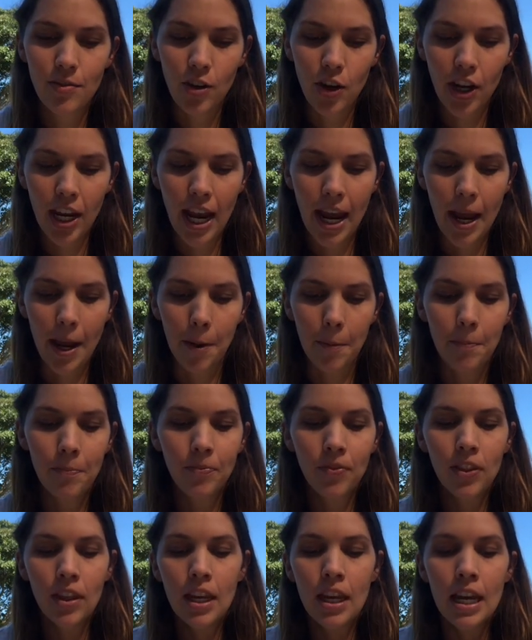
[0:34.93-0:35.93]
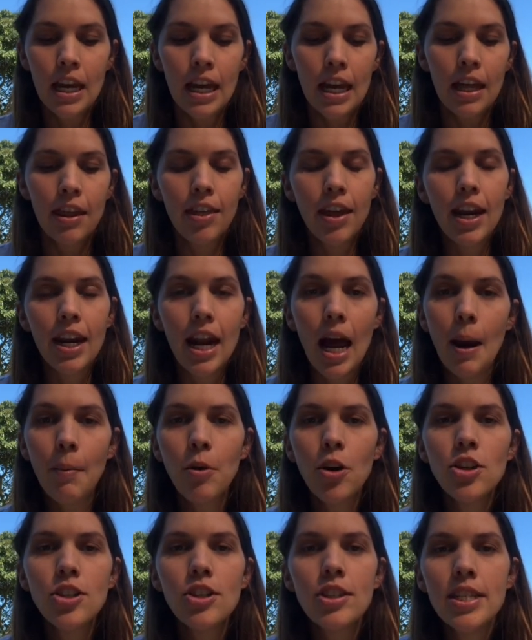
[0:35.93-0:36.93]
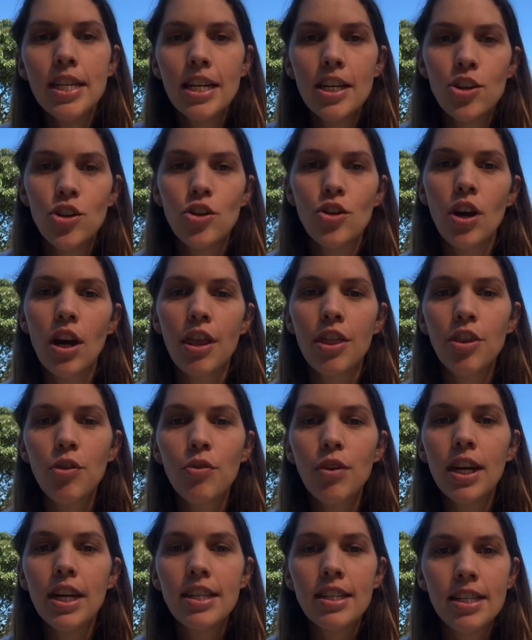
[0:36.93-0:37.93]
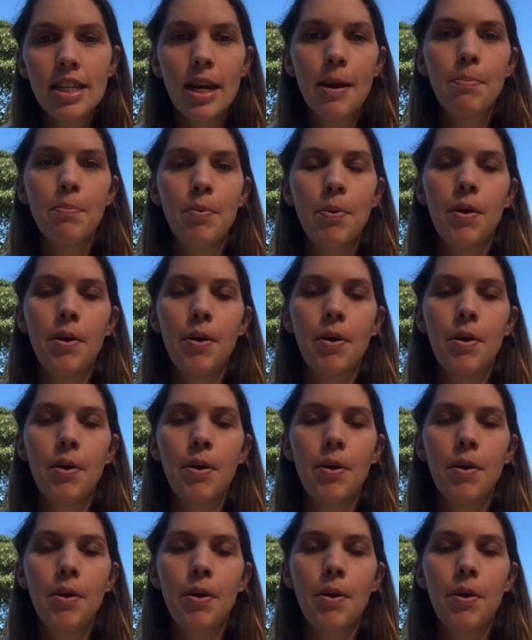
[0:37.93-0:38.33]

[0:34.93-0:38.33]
Okay, then I'm going to teach you a three-step